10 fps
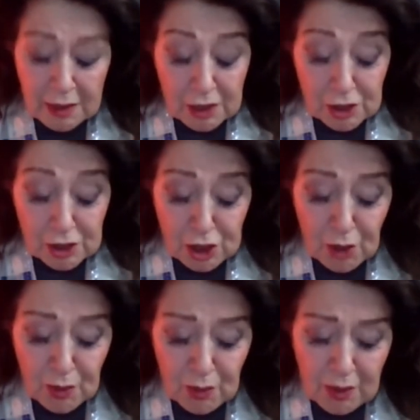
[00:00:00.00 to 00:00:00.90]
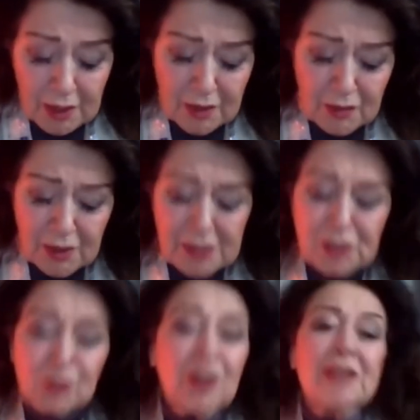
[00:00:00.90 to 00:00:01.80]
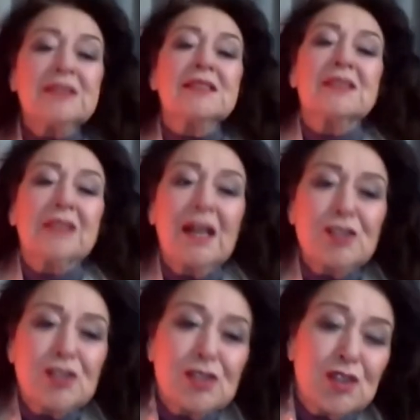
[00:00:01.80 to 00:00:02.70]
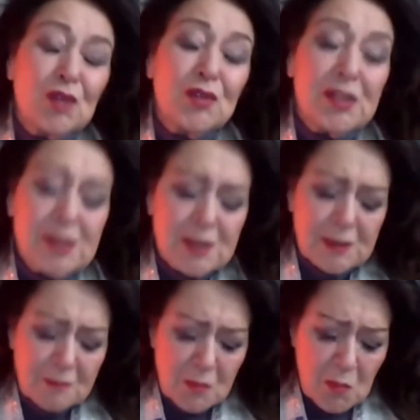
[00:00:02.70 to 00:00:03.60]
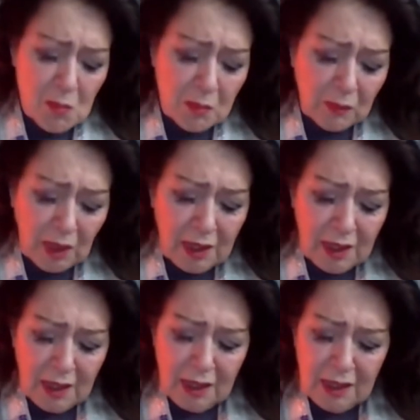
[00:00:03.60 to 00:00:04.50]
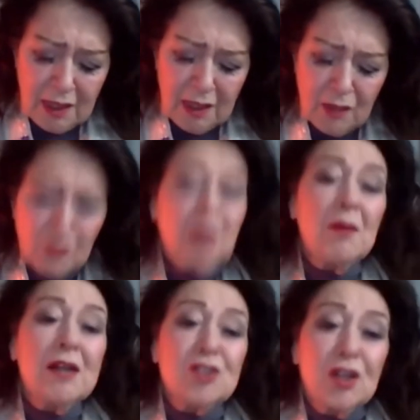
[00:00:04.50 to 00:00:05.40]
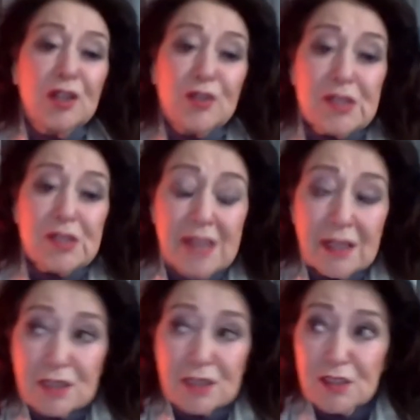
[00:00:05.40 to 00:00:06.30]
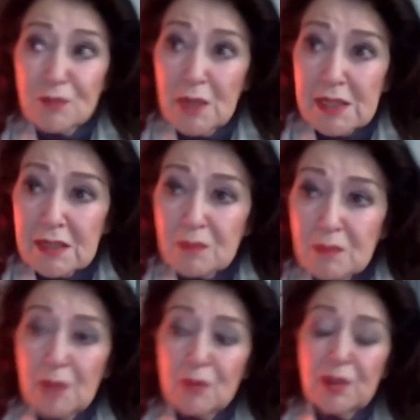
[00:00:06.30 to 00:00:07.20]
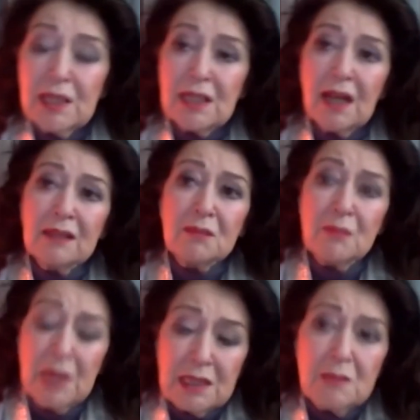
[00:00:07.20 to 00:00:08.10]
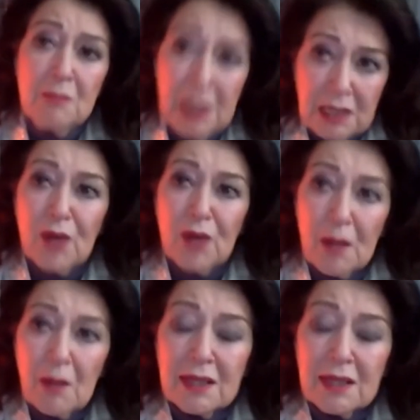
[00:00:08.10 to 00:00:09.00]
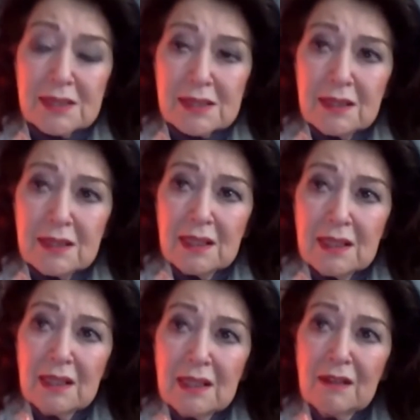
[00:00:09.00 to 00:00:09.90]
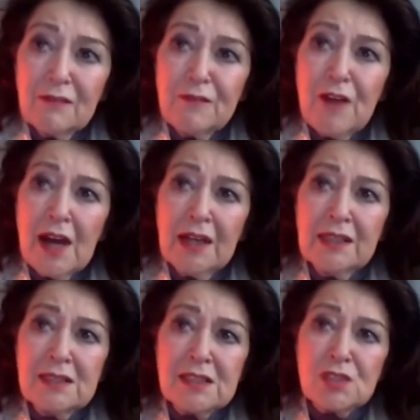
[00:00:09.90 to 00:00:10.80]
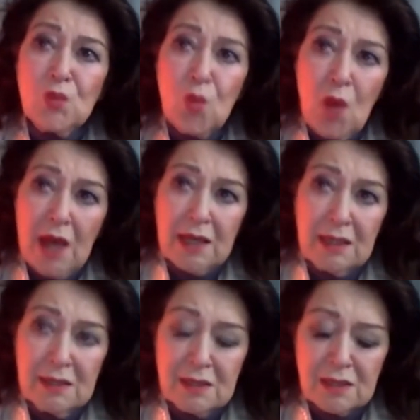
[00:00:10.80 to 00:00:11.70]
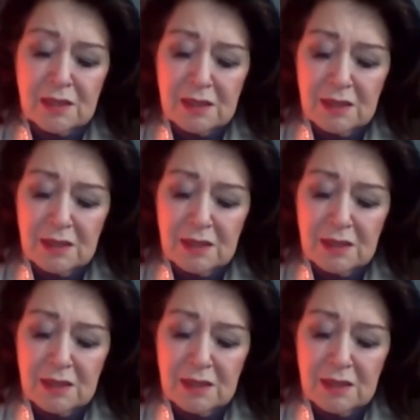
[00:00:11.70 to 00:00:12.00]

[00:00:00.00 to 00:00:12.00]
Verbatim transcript: So there's great discussions on this. Uh, Rabbi Jonathan Sacks of blessed memory, like many, many rabbis, finds ways